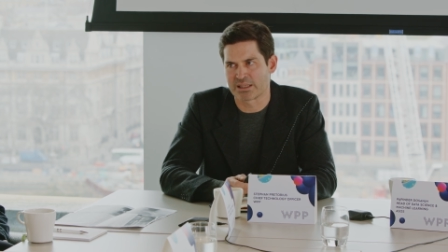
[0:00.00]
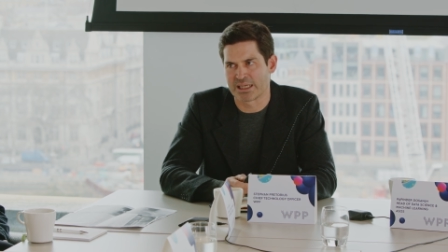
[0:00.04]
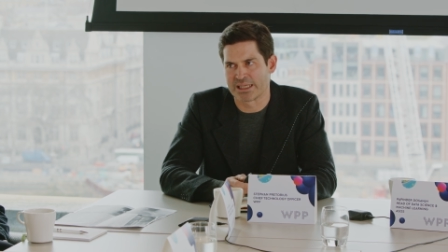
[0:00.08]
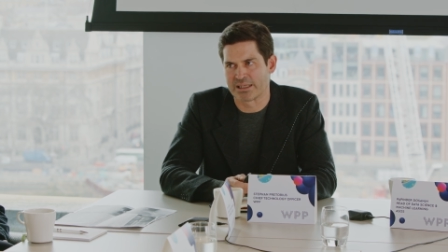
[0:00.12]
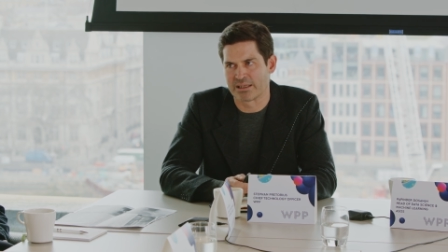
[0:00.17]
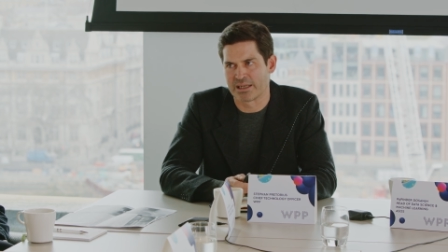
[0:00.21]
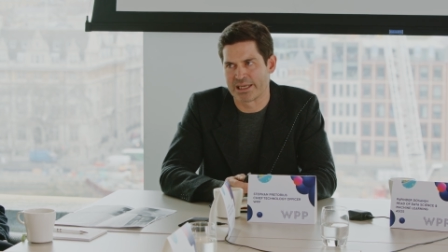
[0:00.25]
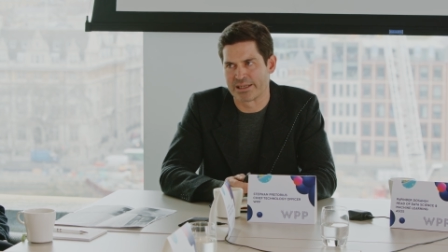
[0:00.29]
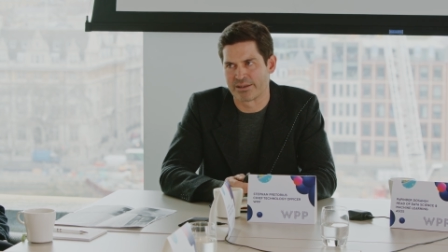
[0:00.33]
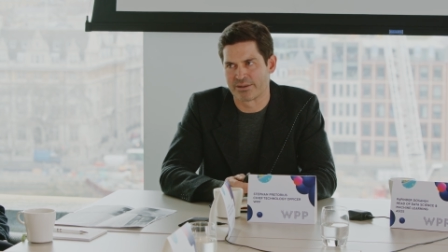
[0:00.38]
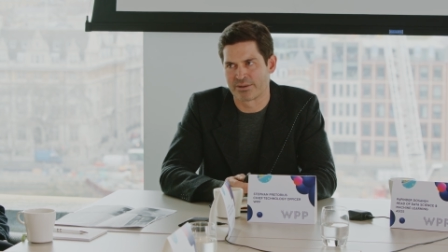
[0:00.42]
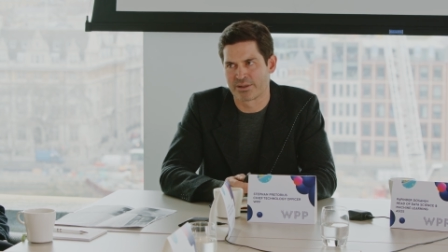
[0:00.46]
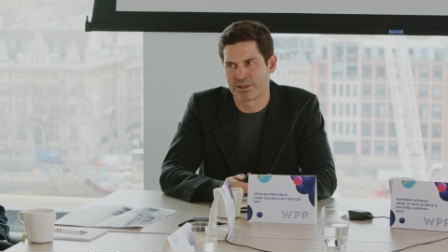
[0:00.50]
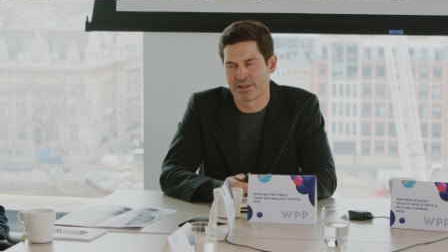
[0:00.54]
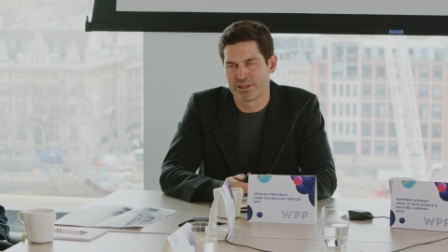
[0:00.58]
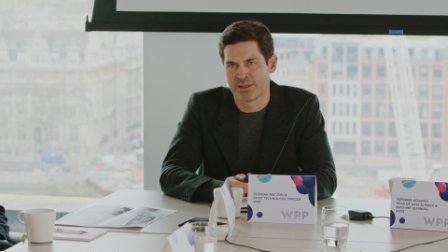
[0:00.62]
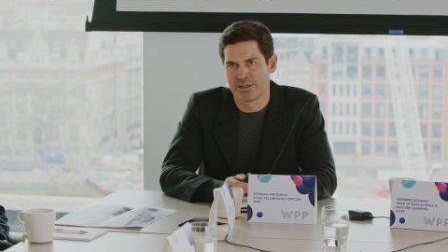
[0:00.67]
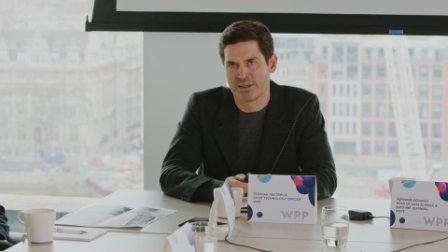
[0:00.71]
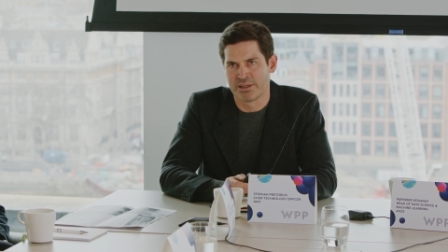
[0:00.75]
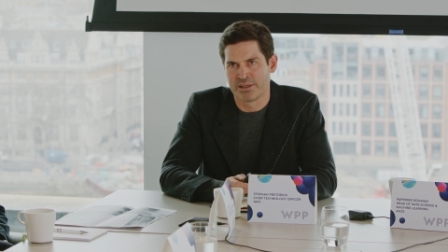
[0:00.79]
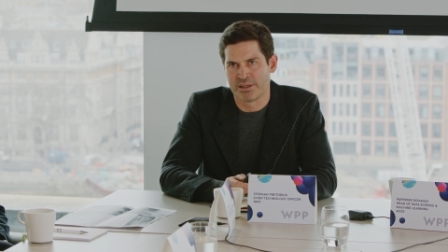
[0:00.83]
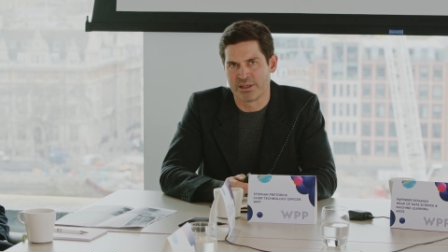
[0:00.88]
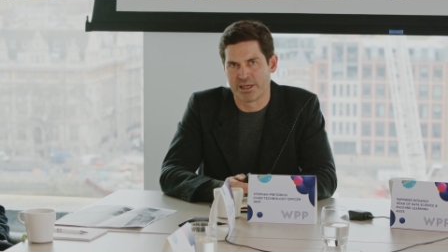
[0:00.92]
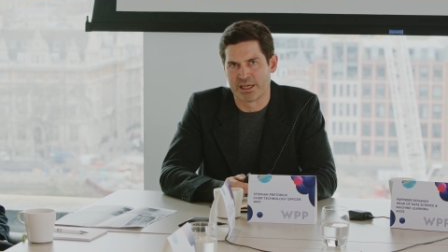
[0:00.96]

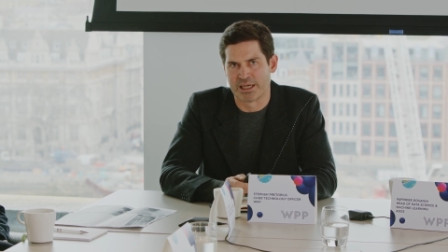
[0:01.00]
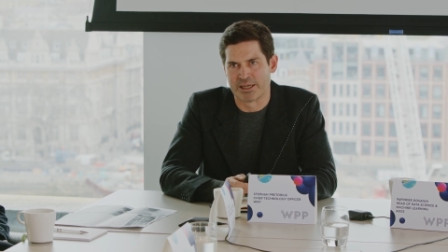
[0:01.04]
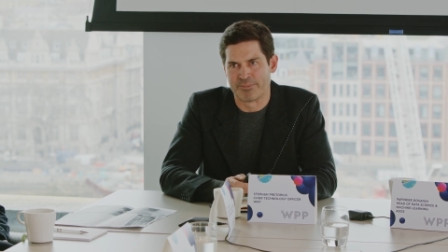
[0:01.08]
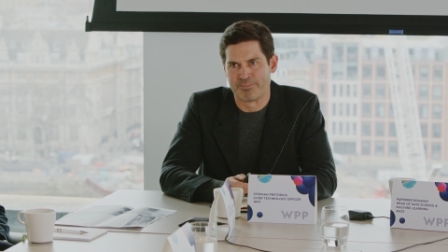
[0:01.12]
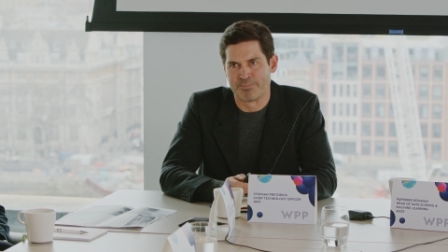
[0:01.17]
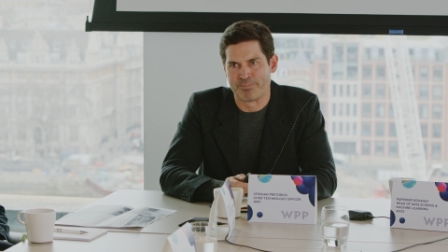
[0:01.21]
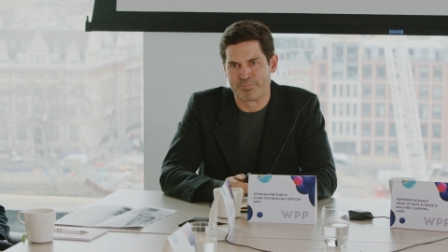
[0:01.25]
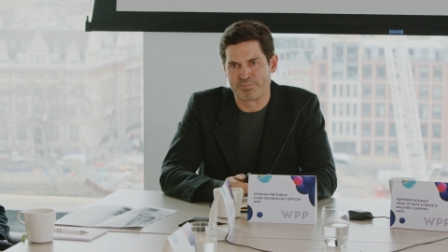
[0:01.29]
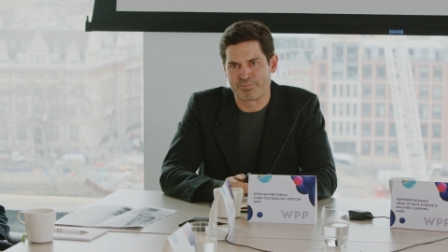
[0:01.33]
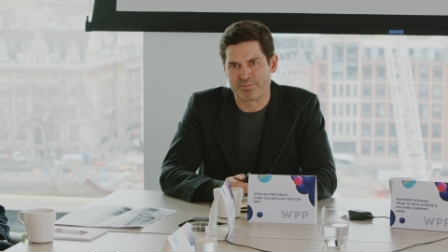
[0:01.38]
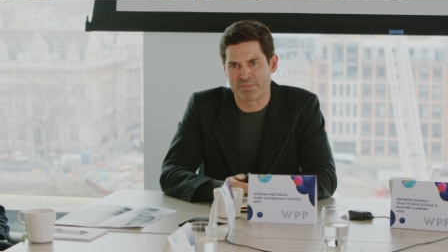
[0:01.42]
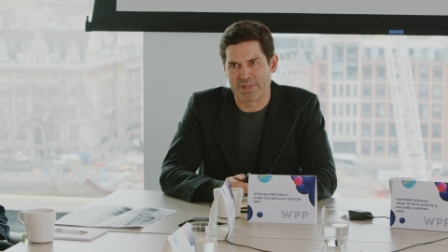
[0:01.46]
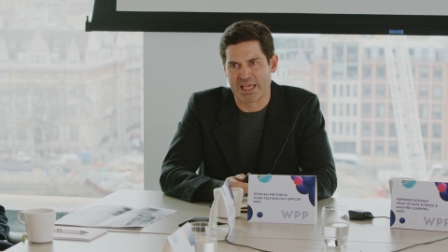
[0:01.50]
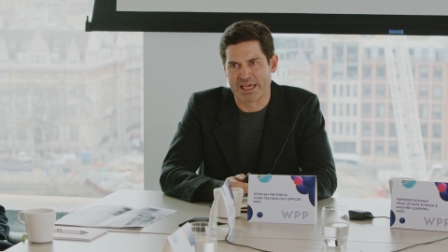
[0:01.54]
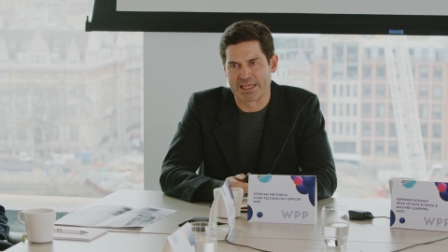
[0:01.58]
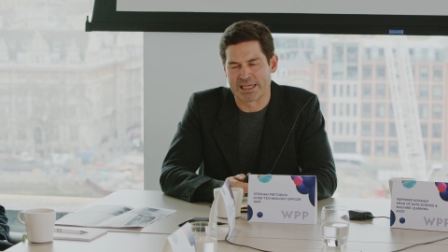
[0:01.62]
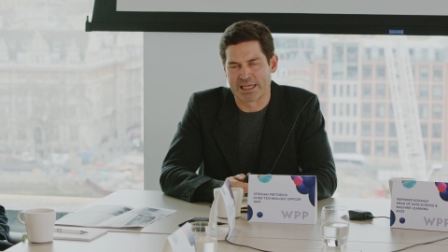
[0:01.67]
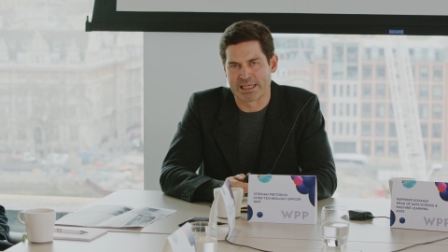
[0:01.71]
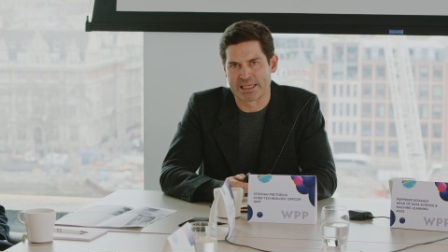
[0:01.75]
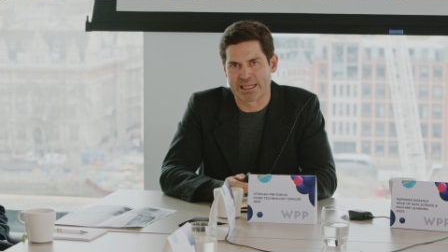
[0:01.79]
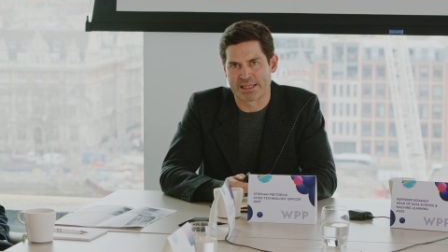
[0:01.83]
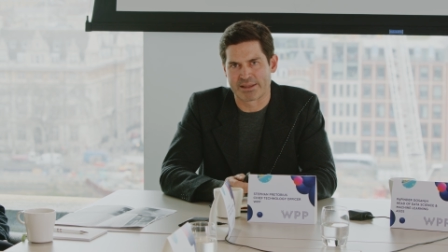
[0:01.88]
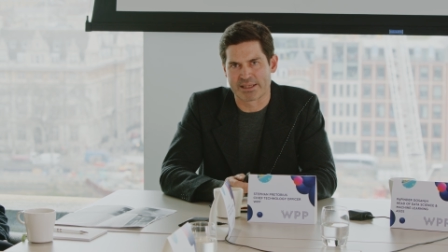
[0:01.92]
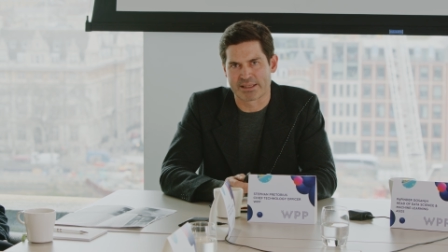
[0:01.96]

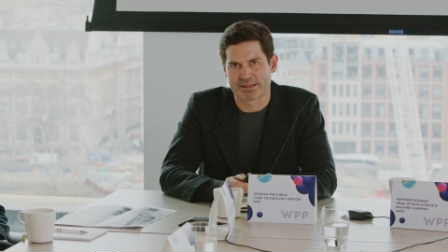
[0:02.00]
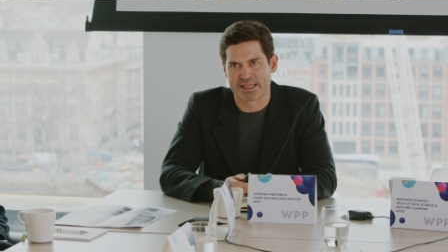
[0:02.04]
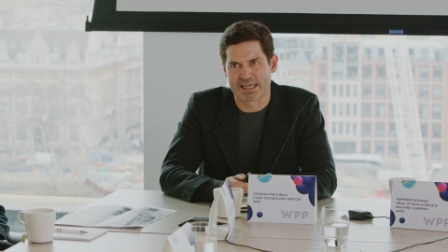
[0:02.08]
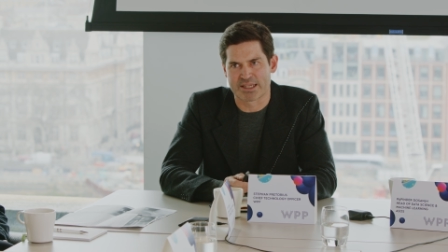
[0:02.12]
And I think